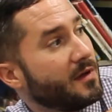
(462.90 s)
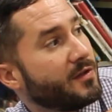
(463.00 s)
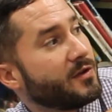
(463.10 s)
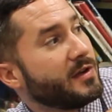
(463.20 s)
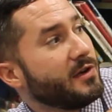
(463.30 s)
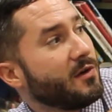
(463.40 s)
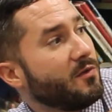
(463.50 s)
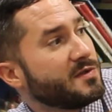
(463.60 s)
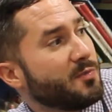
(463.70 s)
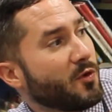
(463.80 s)
Their hero
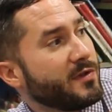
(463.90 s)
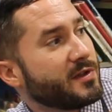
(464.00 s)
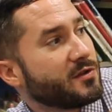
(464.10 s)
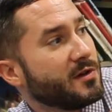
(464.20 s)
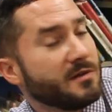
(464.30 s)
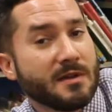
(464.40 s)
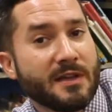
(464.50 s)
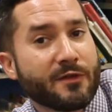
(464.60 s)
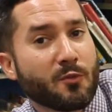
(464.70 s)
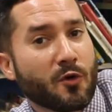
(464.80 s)
was more than good,
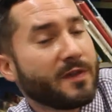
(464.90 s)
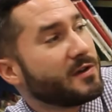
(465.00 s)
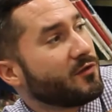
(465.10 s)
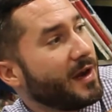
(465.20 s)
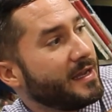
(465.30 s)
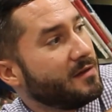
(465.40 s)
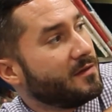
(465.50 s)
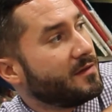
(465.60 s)
even more than great.